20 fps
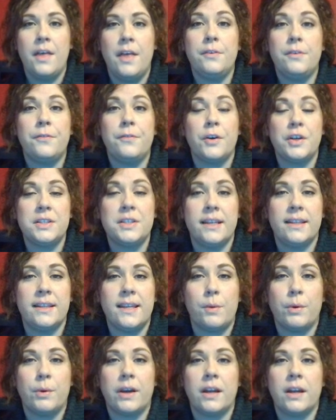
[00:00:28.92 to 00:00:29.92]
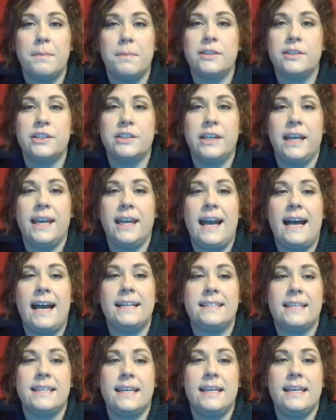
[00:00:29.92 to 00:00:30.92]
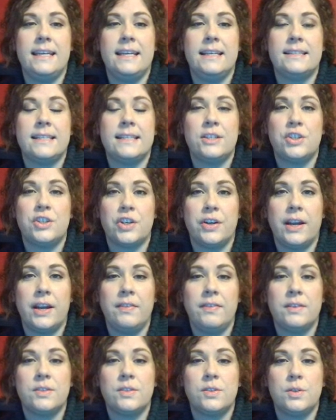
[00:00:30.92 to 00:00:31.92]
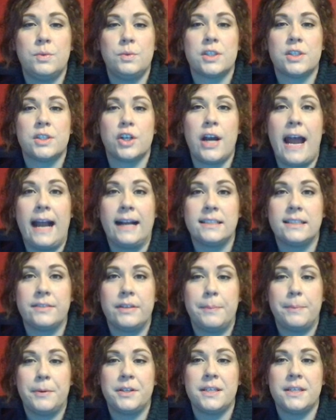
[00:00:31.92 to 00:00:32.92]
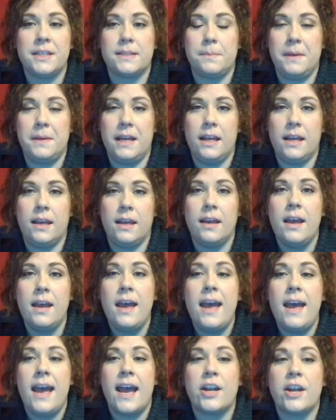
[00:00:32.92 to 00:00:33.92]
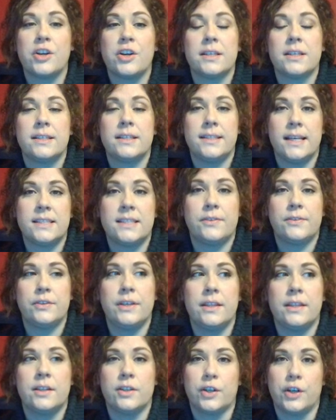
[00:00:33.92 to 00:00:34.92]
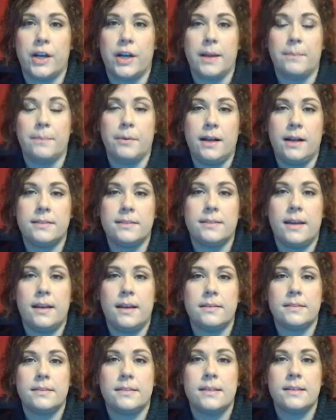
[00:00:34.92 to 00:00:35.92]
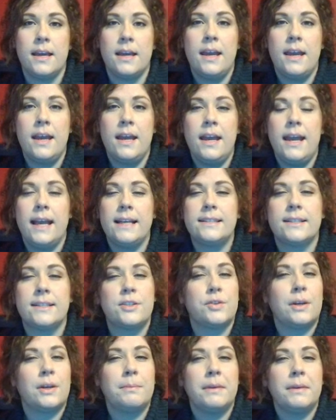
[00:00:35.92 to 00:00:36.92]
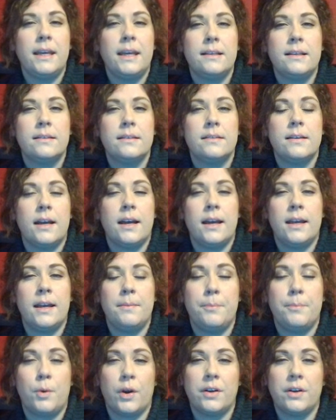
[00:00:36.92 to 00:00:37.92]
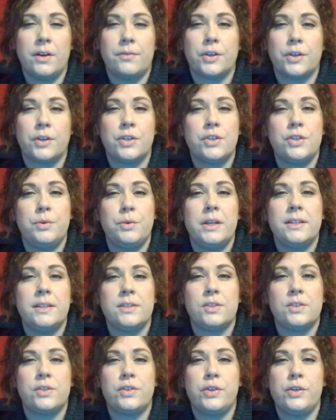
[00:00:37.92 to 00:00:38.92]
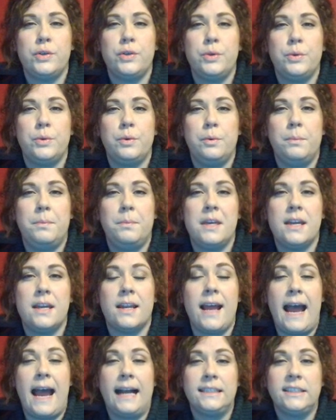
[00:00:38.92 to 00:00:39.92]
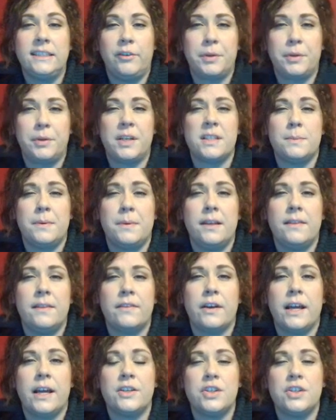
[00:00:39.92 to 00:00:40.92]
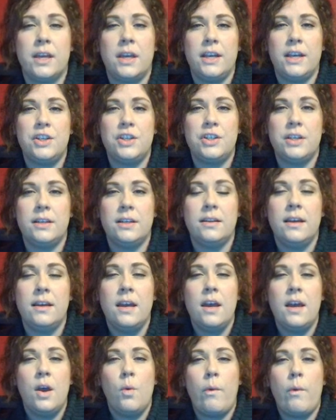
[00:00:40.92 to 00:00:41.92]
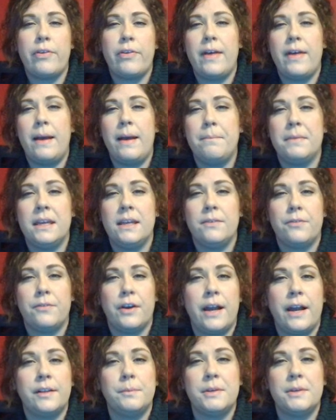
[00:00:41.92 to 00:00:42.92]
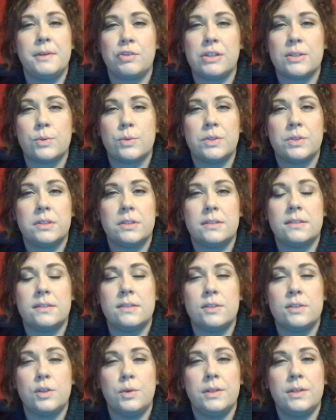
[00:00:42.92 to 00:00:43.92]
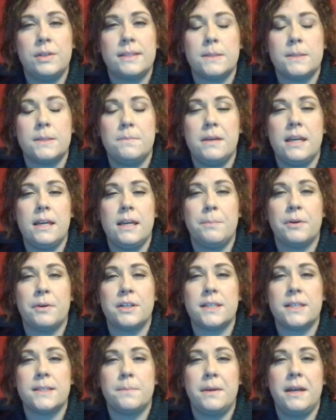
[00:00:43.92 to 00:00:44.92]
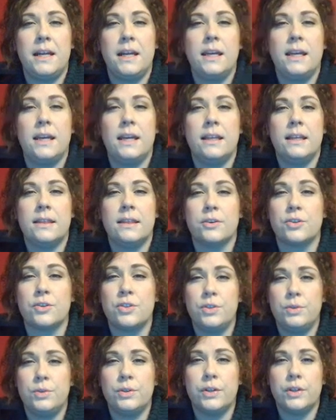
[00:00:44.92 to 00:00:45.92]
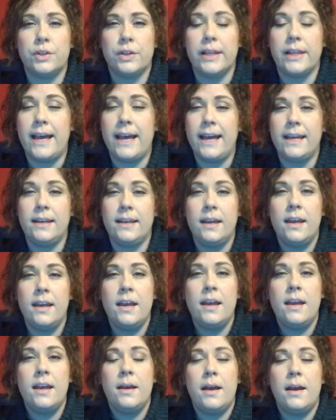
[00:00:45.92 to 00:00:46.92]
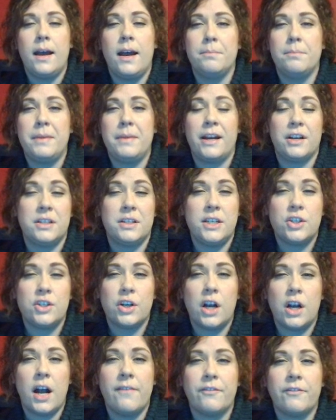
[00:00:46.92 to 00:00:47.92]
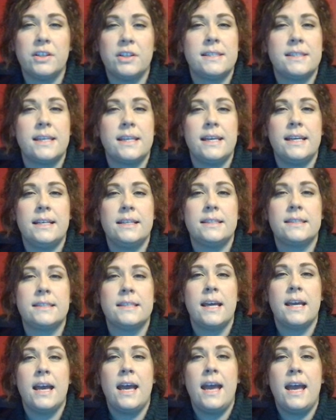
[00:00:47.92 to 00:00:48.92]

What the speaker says: The first thing that we're going to be looking at is ensuring that students are actively participating and are successful in the learning process. It's extremely important for students to be an active participant in their education, whether that means for elementary school students to be participating in their student-led parent-teacher conferences,